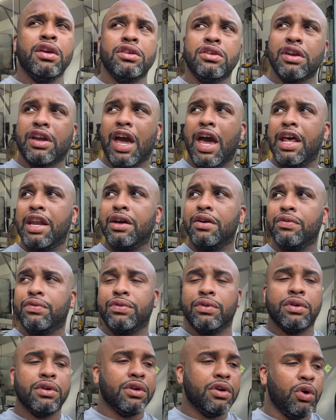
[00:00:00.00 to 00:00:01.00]
You kind of
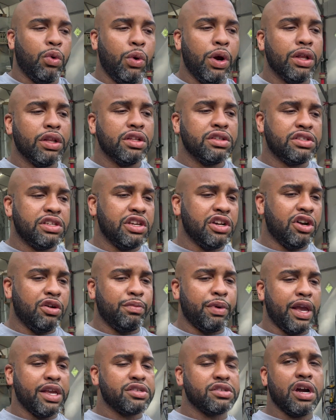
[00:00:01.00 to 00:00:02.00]
will and deal
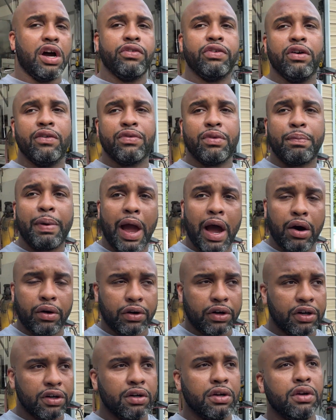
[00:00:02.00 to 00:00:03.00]
based off of the
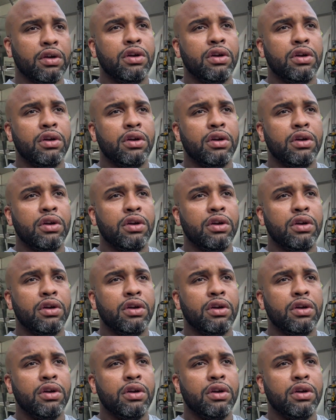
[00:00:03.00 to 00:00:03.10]
powder.